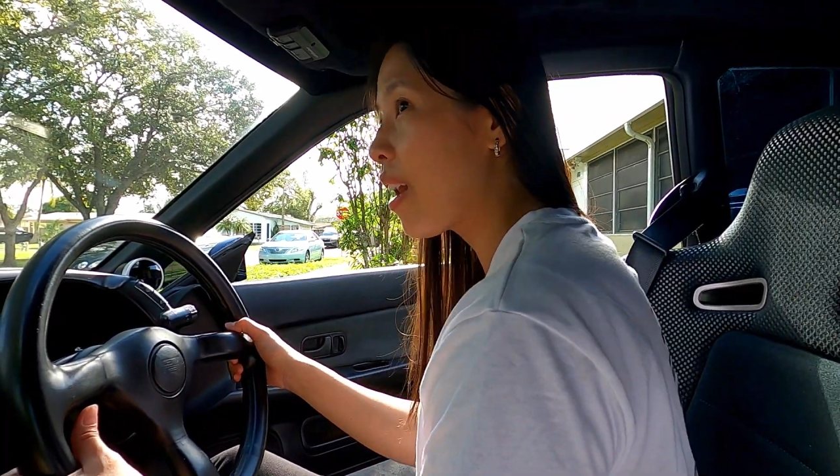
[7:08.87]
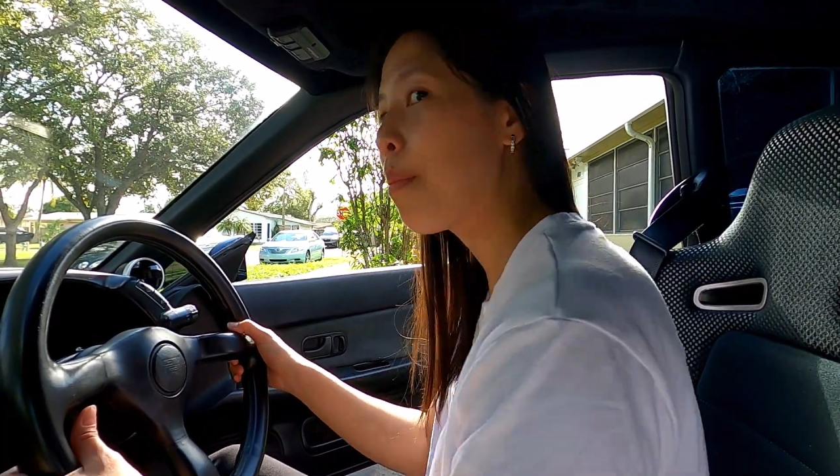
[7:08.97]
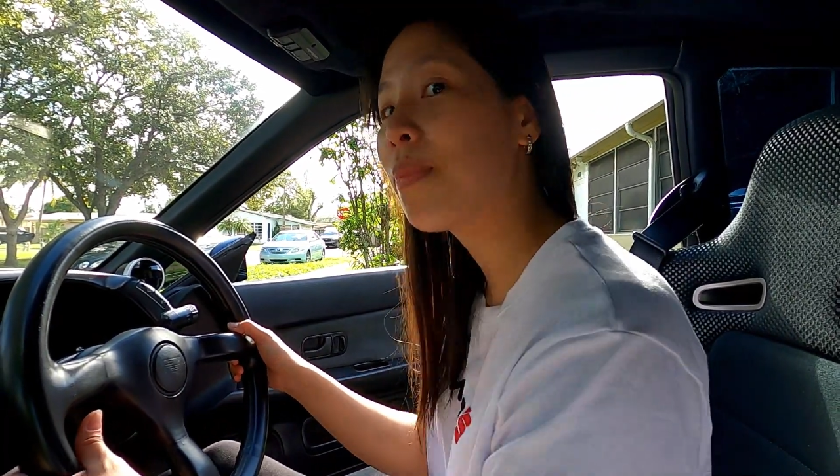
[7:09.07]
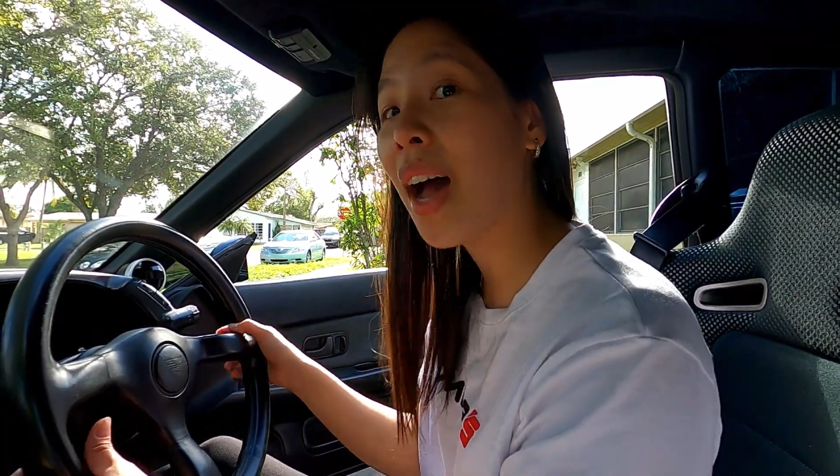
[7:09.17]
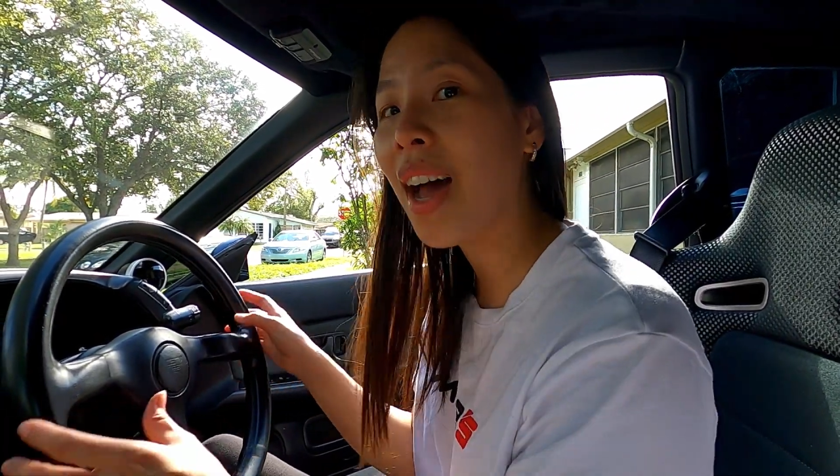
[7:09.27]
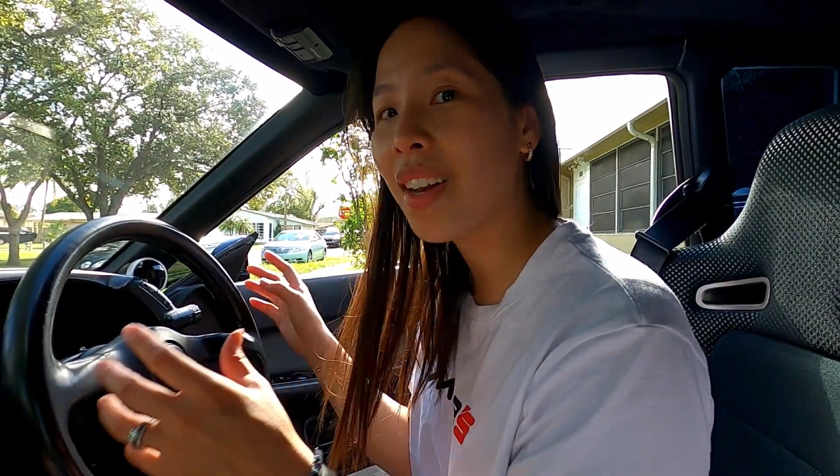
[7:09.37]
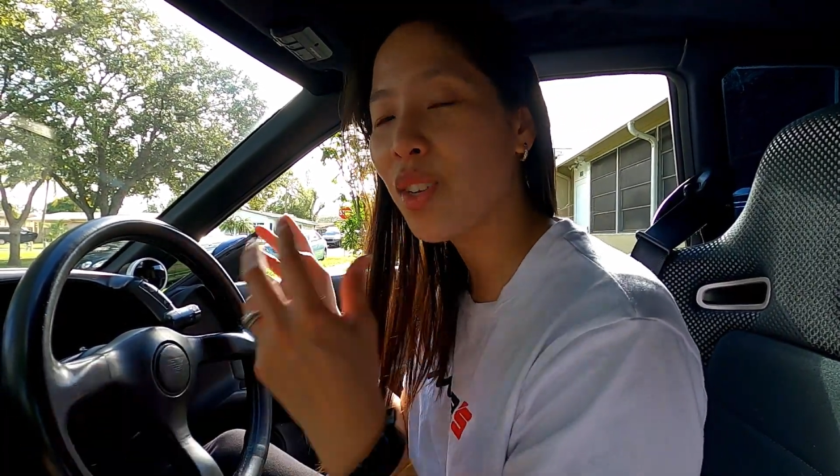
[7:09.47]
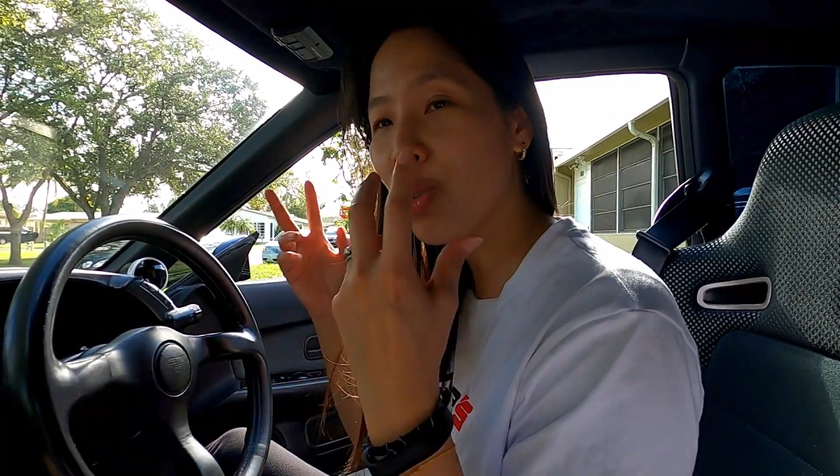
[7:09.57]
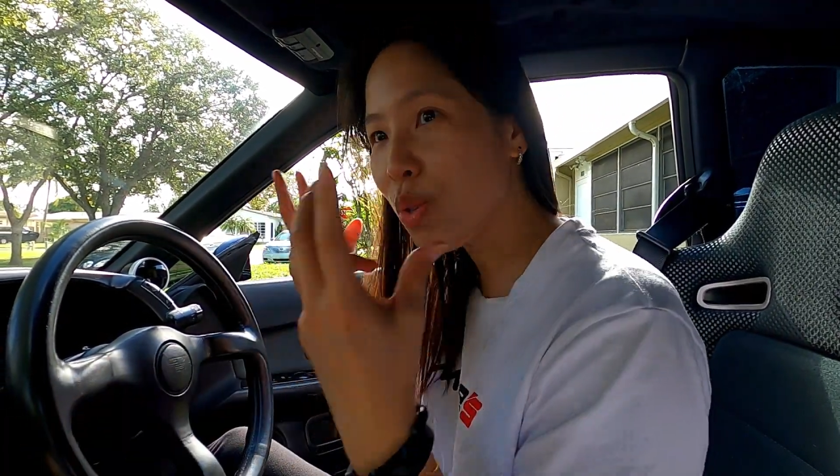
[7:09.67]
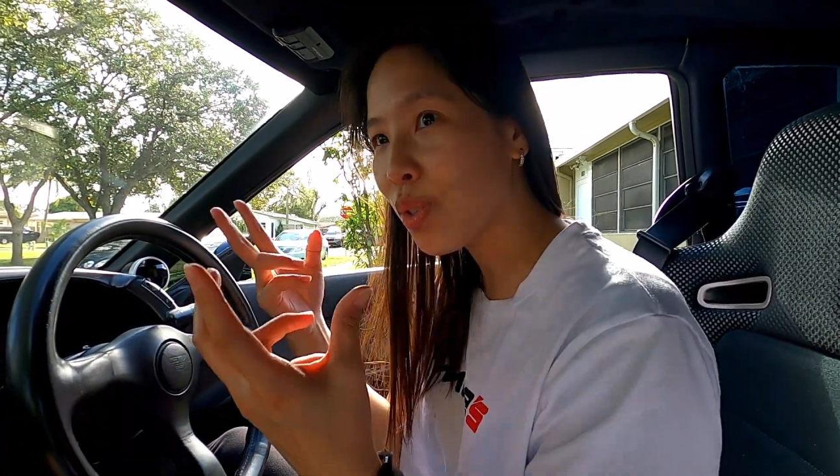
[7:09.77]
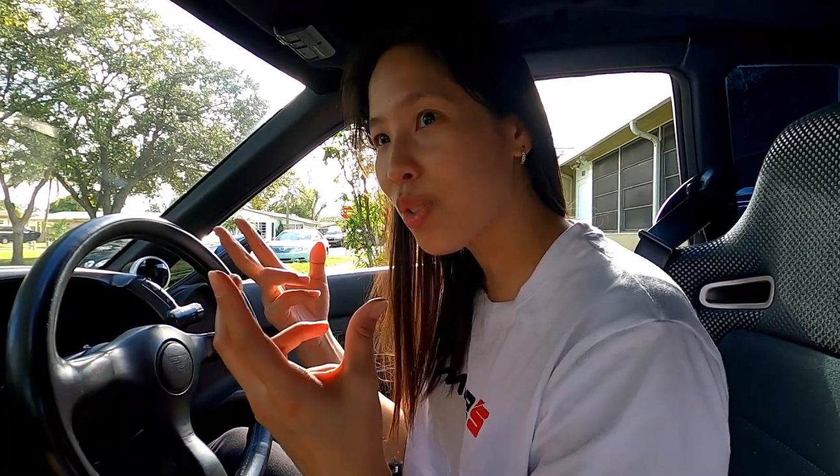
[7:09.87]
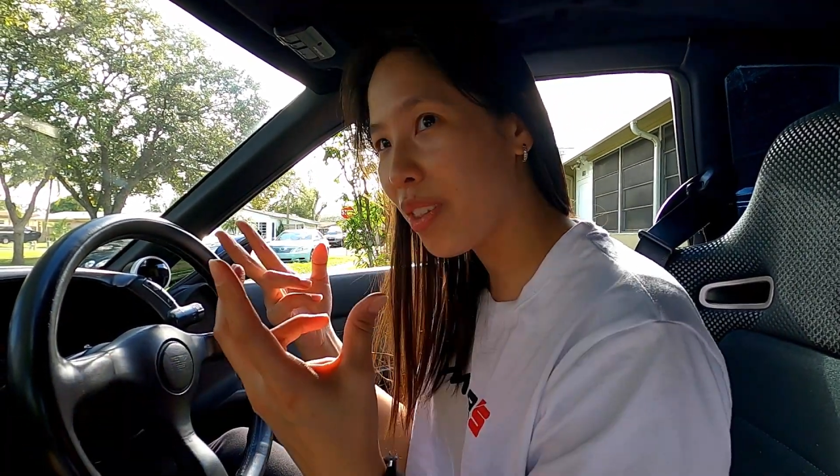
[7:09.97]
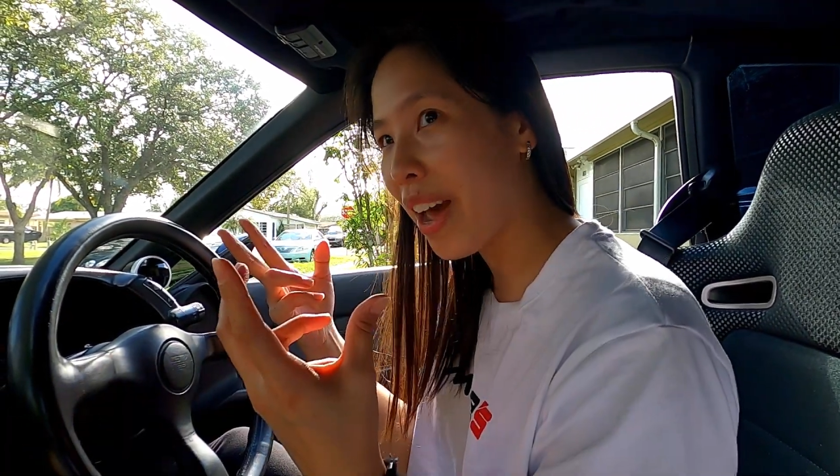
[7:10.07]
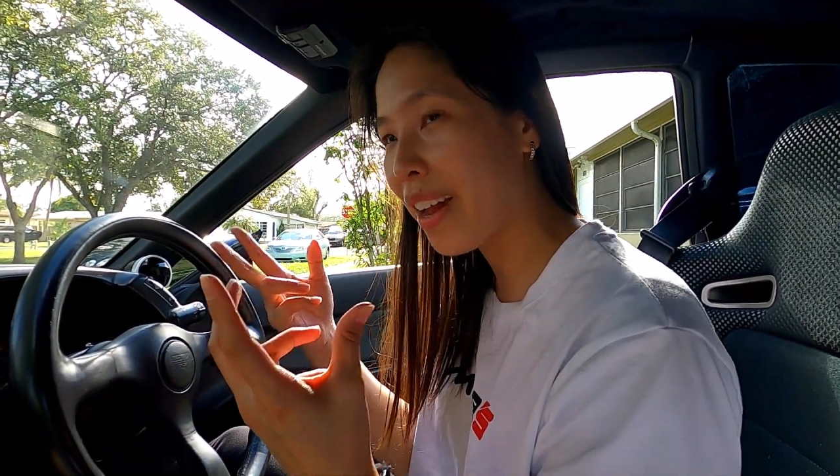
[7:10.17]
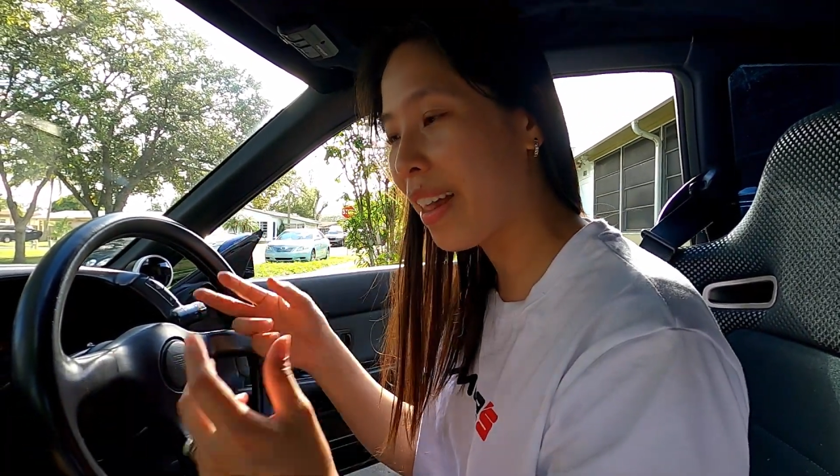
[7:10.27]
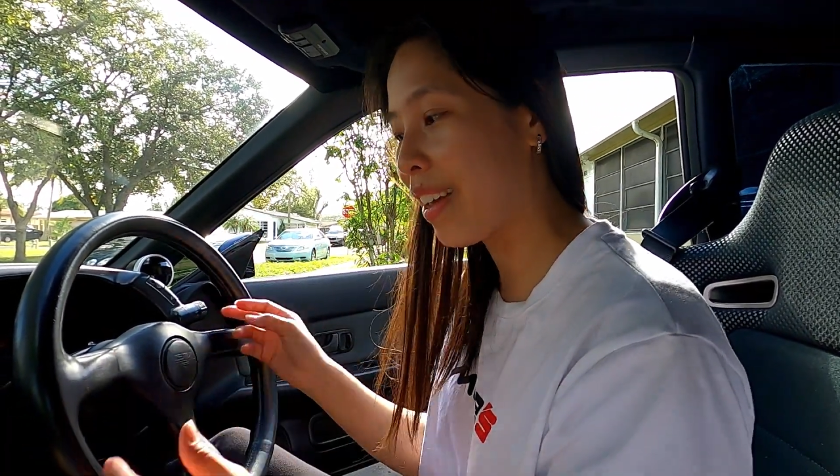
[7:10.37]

and I'm not used to that.